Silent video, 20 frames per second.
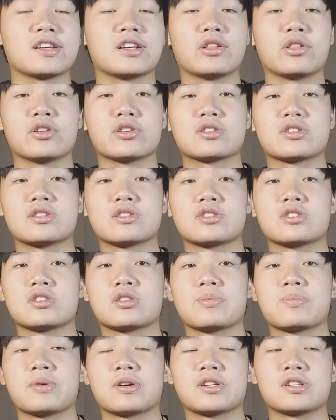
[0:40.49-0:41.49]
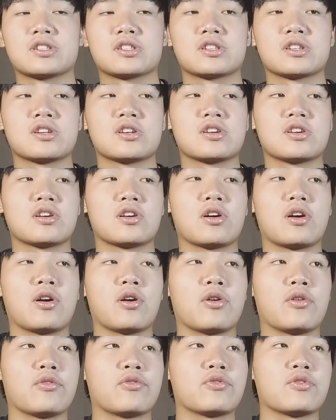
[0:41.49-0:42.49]
He listens to a bunch
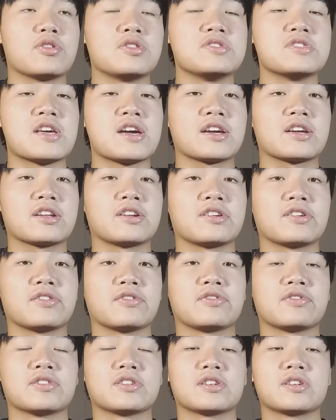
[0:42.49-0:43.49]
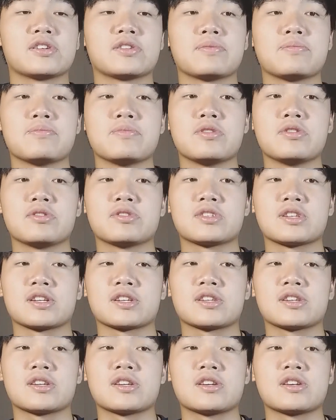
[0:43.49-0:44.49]
of negative
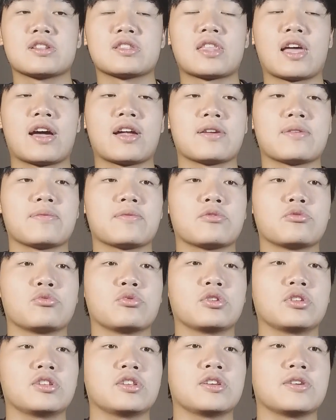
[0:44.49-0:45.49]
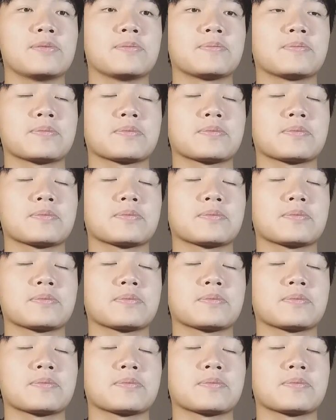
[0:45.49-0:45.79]
music that really